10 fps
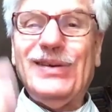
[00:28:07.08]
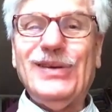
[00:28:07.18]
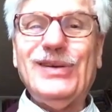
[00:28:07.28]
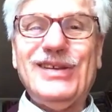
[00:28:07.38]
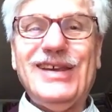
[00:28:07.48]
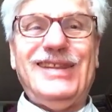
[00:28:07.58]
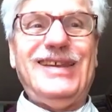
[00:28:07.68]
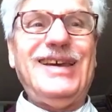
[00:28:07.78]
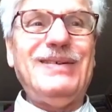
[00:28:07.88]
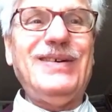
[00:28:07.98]
To use that
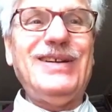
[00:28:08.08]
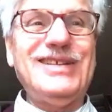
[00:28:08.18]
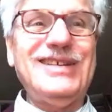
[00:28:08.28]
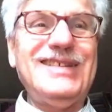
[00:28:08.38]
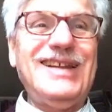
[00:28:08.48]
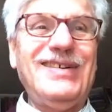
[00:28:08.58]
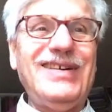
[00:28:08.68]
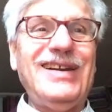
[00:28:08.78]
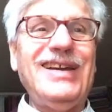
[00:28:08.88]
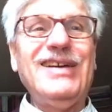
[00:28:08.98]
term, which is now
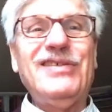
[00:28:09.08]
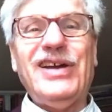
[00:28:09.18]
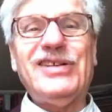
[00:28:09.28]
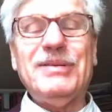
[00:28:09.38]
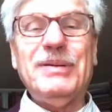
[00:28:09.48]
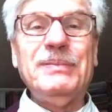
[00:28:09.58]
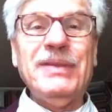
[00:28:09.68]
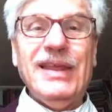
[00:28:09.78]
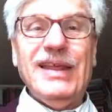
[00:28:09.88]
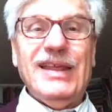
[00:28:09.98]
very fashionable,
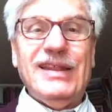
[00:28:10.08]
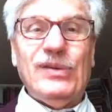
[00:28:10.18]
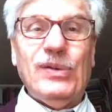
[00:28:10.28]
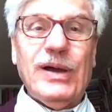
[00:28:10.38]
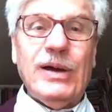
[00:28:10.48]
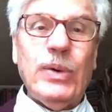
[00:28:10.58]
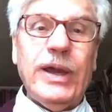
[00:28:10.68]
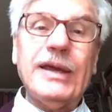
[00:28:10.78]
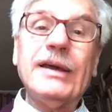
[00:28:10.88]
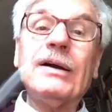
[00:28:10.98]
to
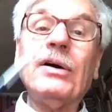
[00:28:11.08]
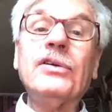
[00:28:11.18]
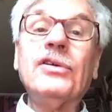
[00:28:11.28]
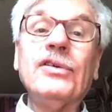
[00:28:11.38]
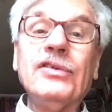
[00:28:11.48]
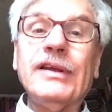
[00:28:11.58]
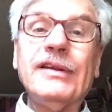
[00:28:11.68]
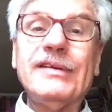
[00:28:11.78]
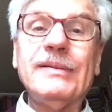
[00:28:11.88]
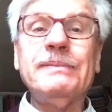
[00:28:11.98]
awake
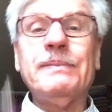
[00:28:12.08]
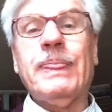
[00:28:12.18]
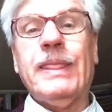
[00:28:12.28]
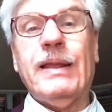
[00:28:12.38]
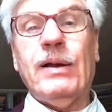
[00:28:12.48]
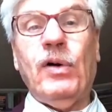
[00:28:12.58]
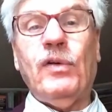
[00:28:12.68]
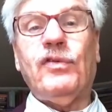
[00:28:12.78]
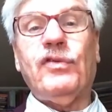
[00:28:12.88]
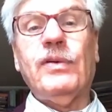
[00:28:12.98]
consciousness
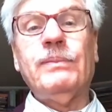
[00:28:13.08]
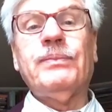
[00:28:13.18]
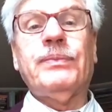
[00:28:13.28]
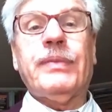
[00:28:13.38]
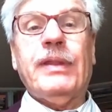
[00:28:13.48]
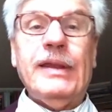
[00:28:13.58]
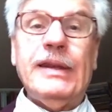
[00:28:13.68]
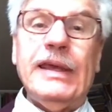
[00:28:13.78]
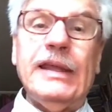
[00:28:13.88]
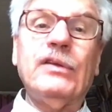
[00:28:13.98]
of the
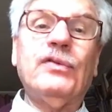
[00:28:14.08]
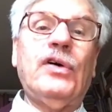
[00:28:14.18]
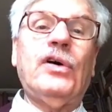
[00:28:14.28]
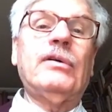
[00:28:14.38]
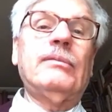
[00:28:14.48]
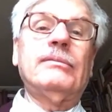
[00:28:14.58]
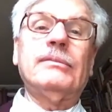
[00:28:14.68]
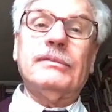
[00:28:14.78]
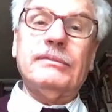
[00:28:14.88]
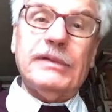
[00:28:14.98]
need for
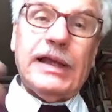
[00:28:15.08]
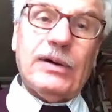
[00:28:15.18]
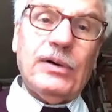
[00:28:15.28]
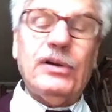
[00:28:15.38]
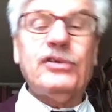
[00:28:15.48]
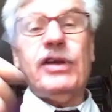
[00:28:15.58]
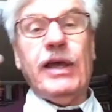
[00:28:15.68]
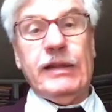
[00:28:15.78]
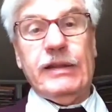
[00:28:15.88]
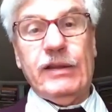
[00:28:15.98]
ecology
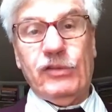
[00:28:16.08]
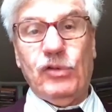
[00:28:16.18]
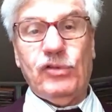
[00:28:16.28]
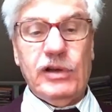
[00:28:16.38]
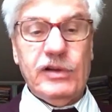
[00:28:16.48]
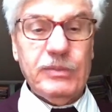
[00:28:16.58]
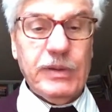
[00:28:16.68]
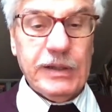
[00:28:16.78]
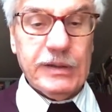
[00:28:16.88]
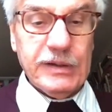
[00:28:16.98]
and socialism
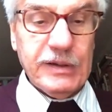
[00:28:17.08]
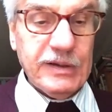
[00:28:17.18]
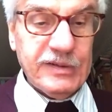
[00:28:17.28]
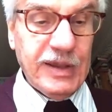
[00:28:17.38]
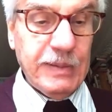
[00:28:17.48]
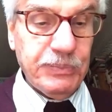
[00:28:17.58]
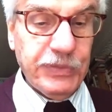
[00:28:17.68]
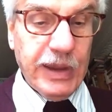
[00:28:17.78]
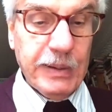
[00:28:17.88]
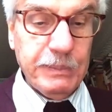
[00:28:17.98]
at the same
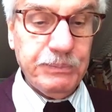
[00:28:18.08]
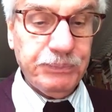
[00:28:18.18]
time.